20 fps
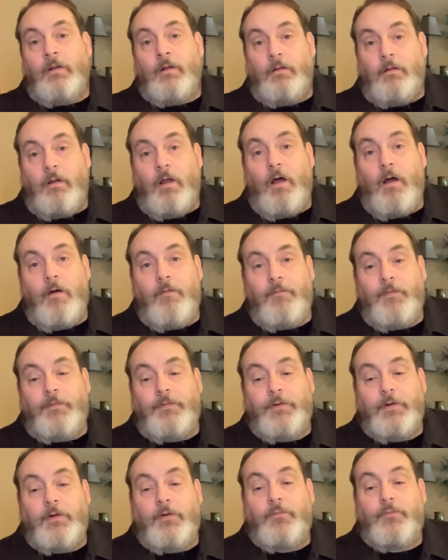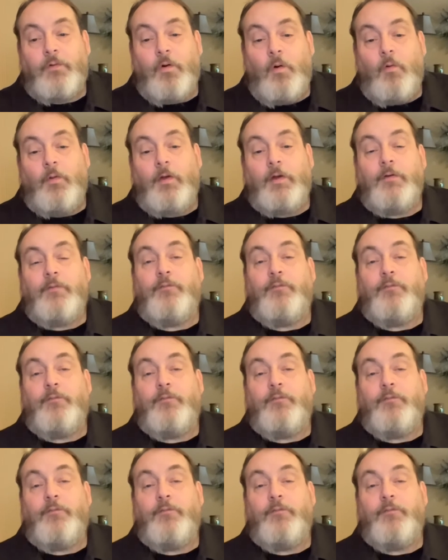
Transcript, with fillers: Love is the controlling